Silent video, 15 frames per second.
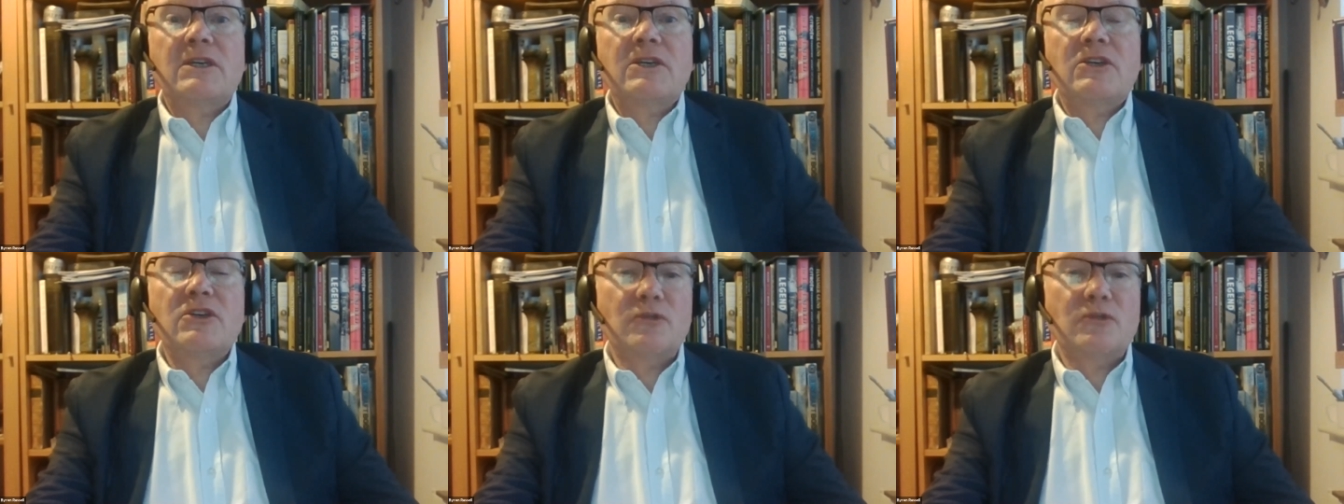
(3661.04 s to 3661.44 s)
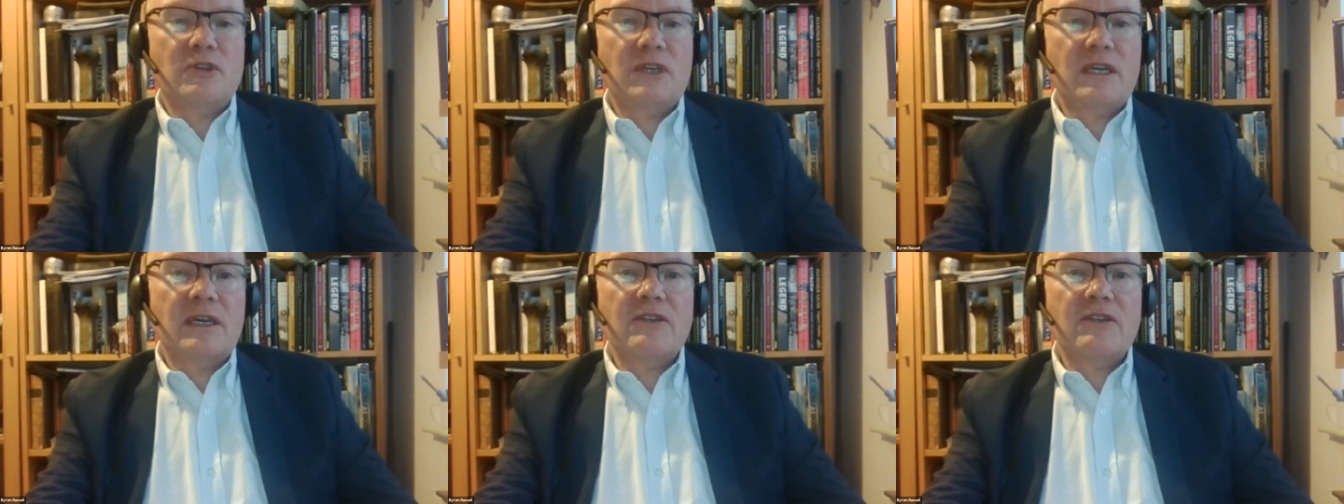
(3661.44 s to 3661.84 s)
user
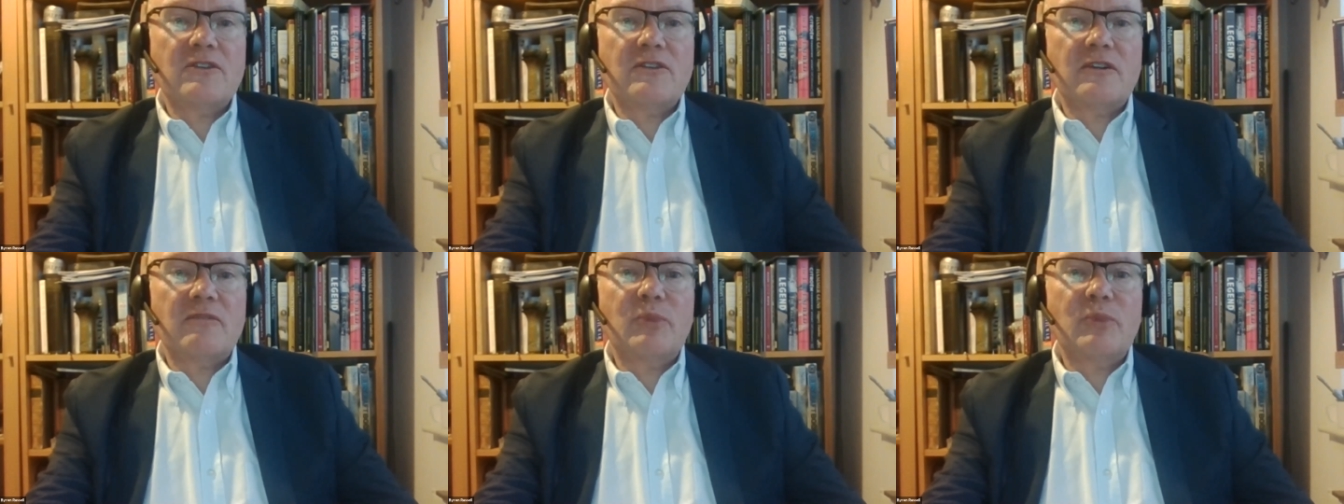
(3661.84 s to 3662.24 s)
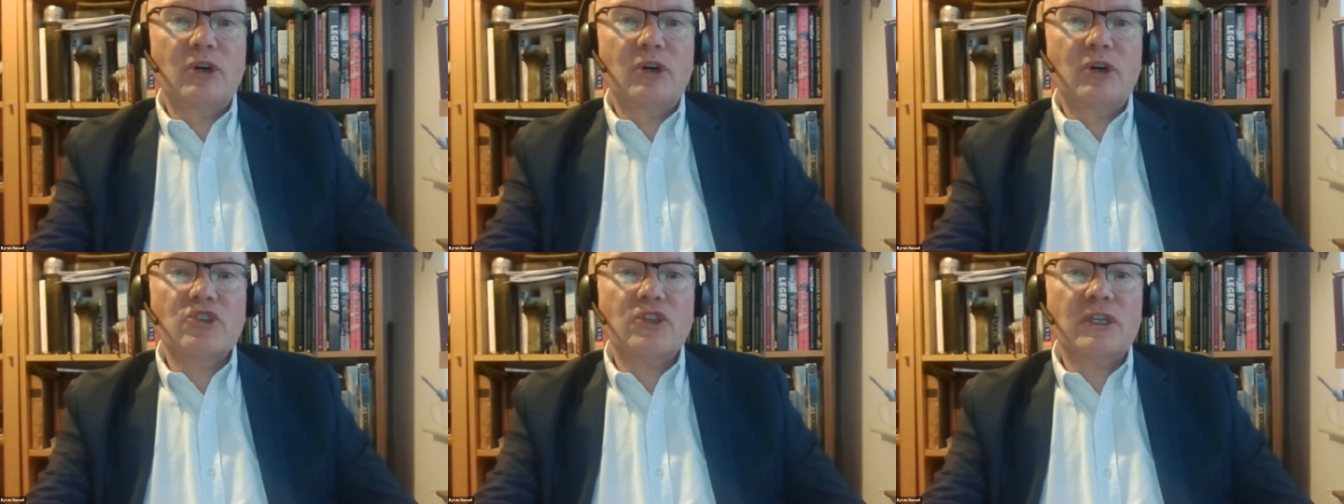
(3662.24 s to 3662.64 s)
case of
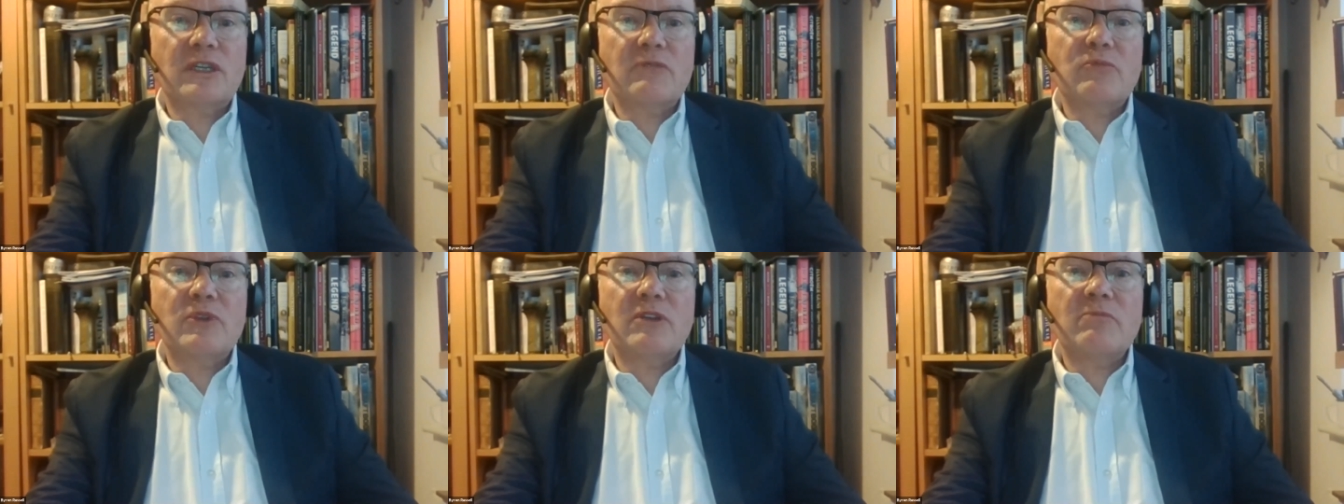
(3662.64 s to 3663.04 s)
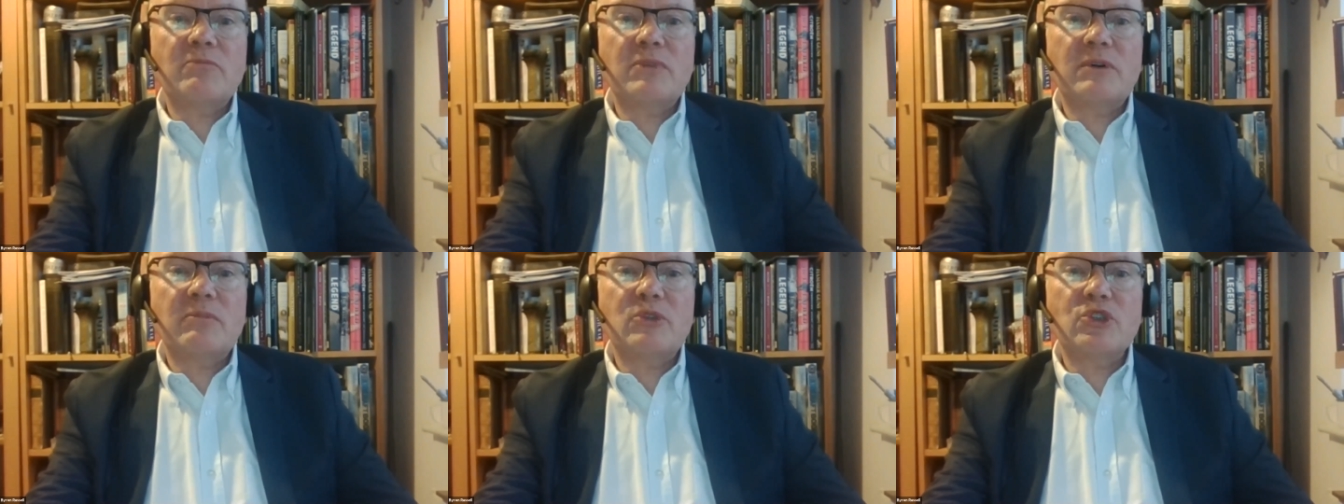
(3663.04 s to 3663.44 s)
blockchain within
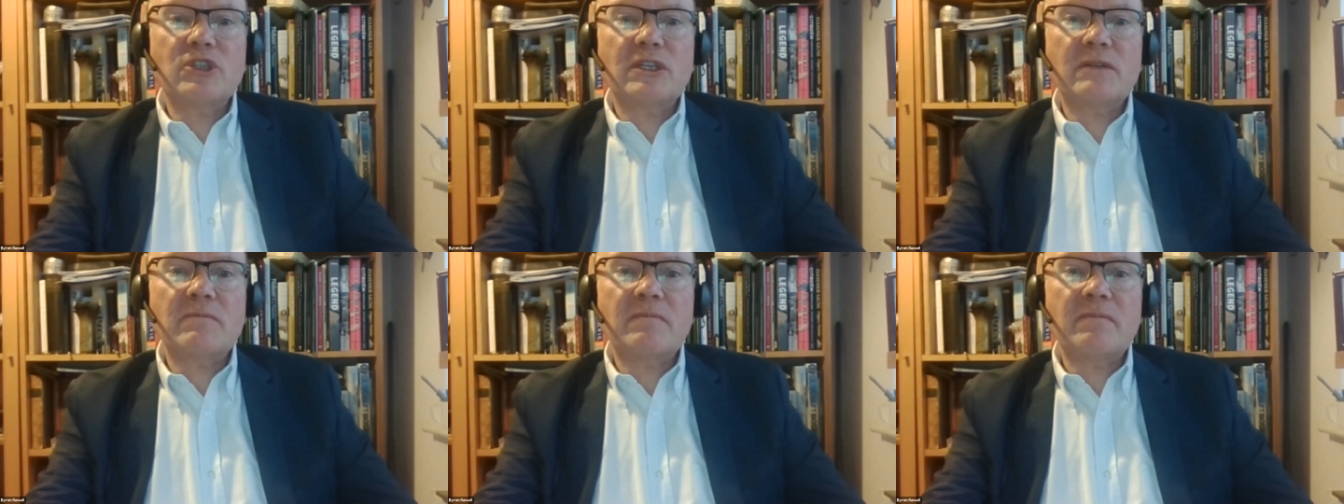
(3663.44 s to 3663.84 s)
publishing.